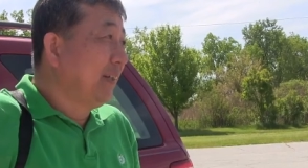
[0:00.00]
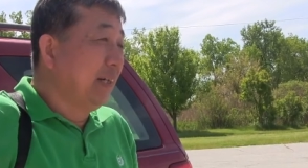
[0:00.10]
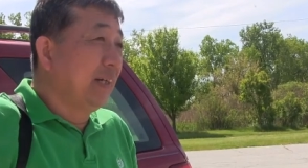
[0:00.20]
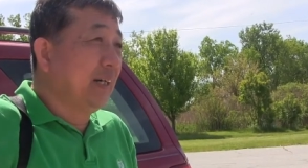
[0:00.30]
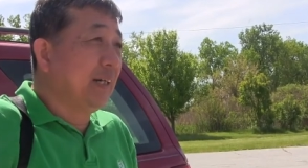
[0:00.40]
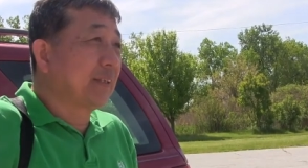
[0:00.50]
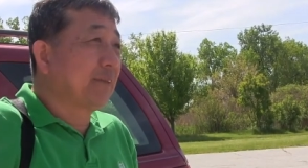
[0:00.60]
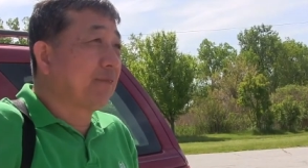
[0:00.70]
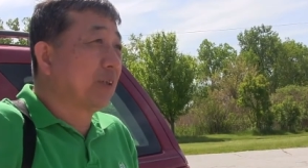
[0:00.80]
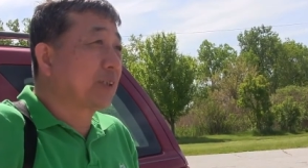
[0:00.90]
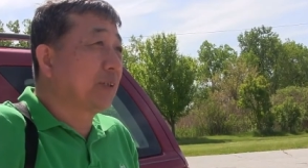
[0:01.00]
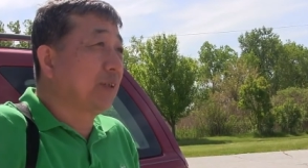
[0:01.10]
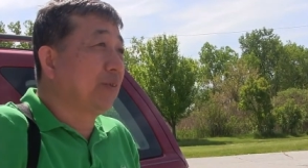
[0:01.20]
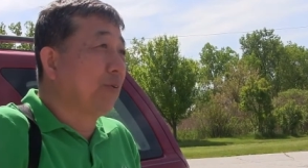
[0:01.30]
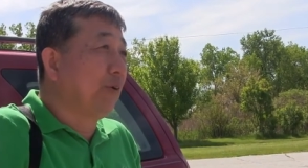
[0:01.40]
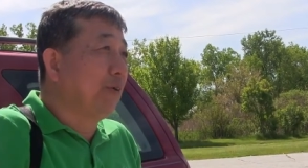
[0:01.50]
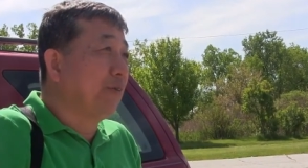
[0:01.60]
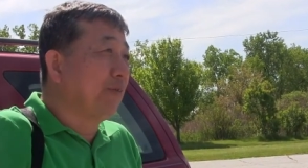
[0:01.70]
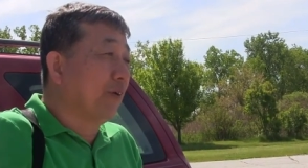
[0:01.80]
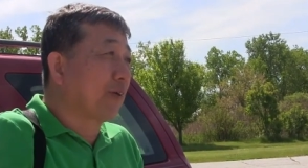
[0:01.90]
Uh, the virtually
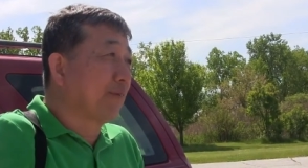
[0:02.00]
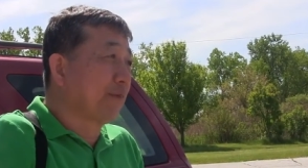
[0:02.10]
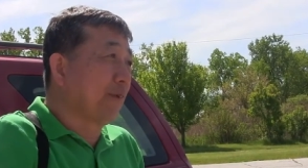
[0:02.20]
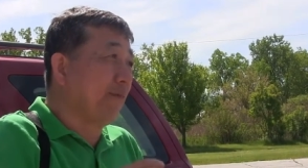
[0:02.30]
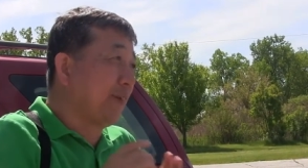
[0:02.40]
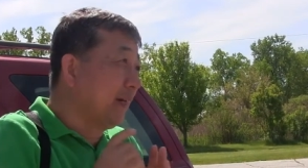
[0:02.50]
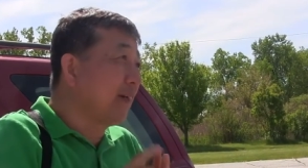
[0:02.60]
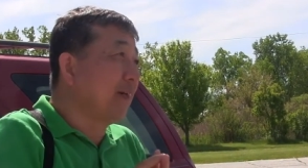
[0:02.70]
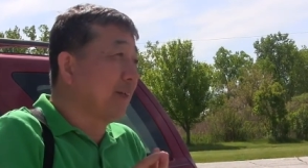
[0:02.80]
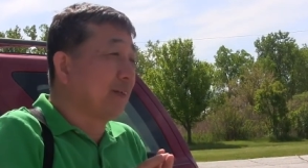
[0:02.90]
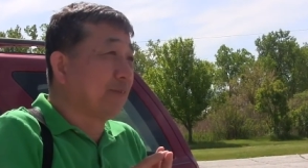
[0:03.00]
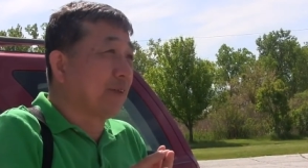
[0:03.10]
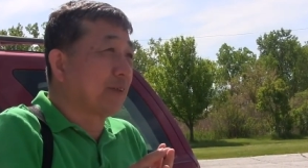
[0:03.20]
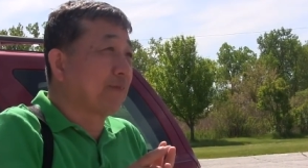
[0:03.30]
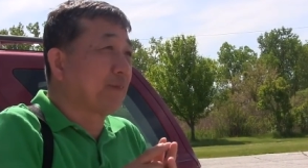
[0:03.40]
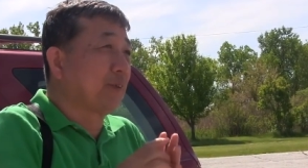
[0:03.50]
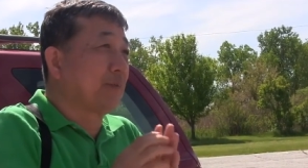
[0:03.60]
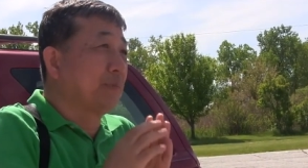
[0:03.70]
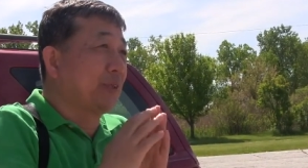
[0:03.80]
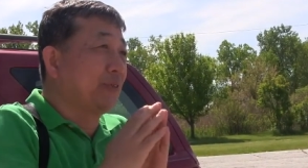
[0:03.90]
no water flow, very little water
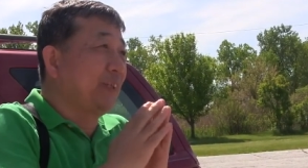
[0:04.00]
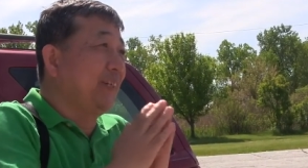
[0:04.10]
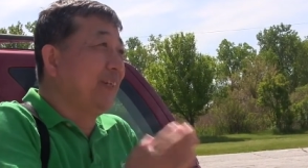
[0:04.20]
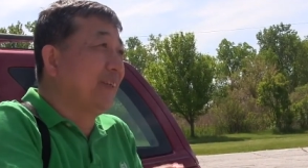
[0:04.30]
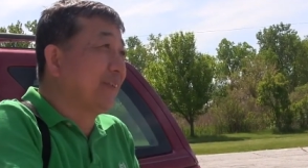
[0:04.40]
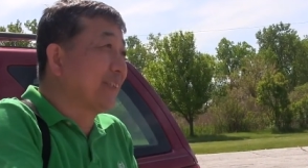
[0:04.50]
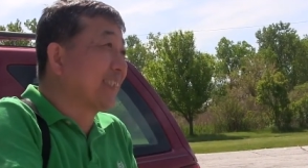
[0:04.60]
flow between Illinois